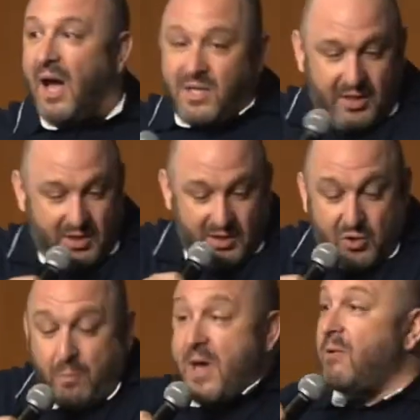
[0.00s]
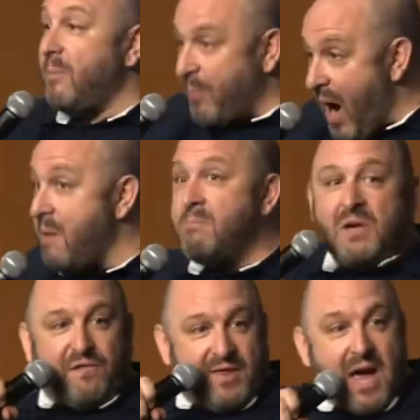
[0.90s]
I said, you better embalm
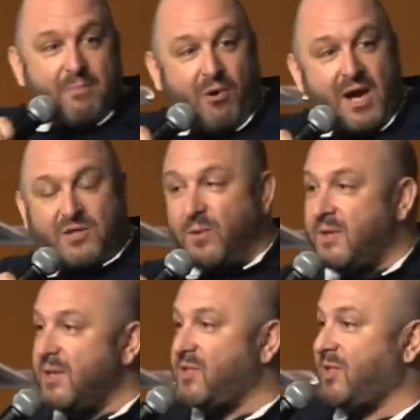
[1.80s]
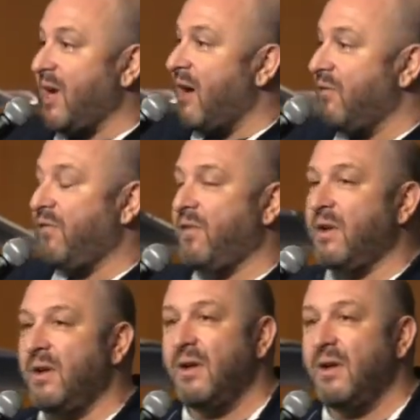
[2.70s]
me for that price with this stuff.